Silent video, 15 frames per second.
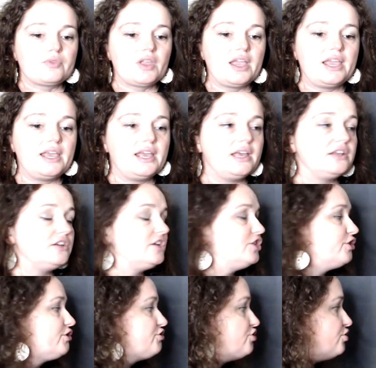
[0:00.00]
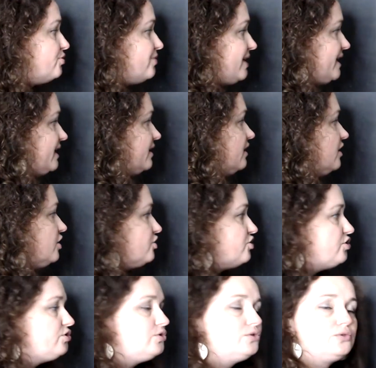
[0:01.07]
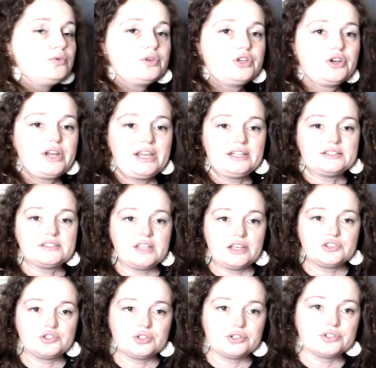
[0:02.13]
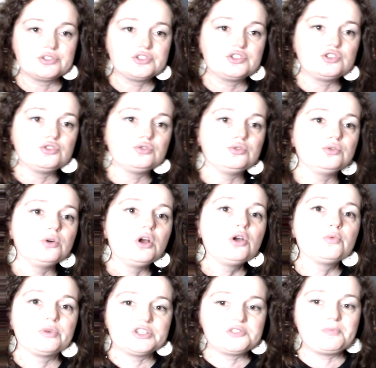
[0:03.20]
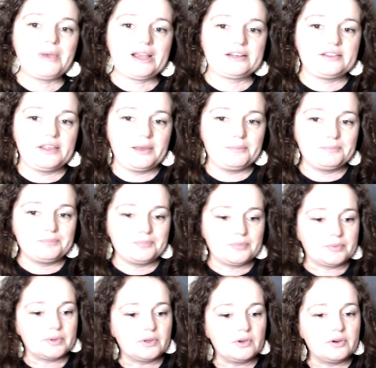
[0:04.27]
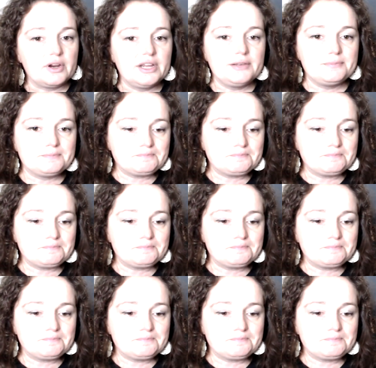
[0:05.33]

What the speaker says: and your duty to your ancestors to respect them. All right.